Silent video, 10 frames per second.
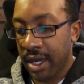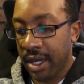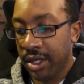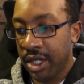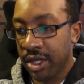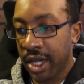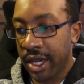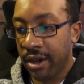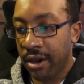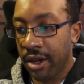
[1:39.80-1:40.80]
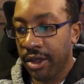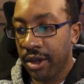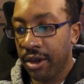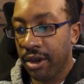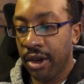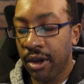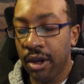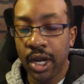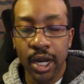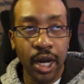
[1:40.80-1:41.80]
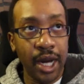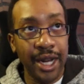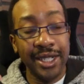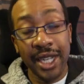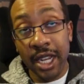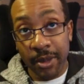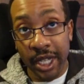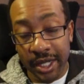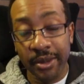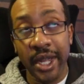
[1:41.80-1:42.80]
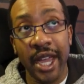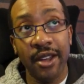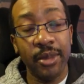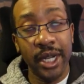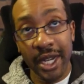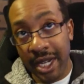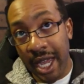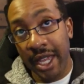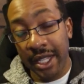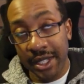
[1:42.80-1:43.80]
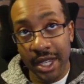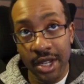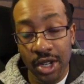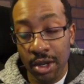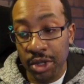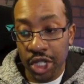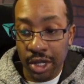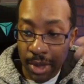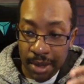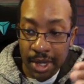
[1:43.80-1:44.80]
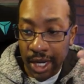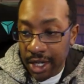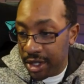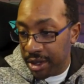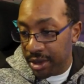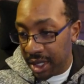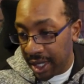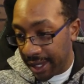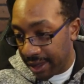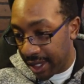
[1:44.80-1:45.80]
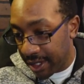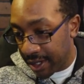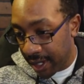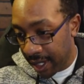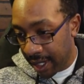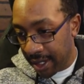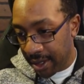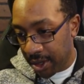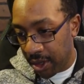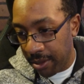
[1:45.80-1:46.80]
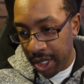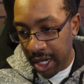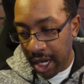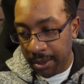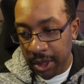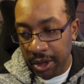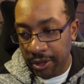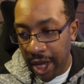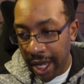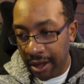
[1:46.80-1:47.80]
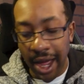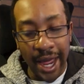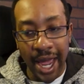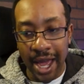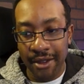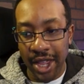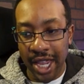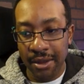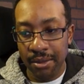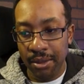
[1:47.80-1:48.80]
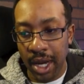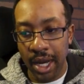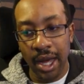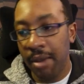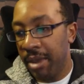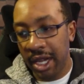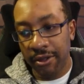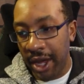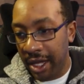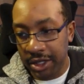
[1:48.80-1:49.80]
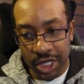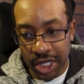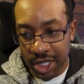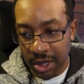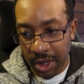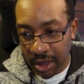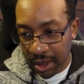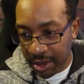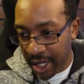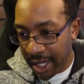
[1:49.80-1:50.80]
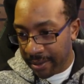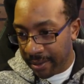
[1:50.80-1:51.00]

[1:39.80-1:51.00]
Just like our other database that we have, but it's in Notion. Maybe I could use it like this. So I'm going to upload a file. I have a beta file just to see what it looks like.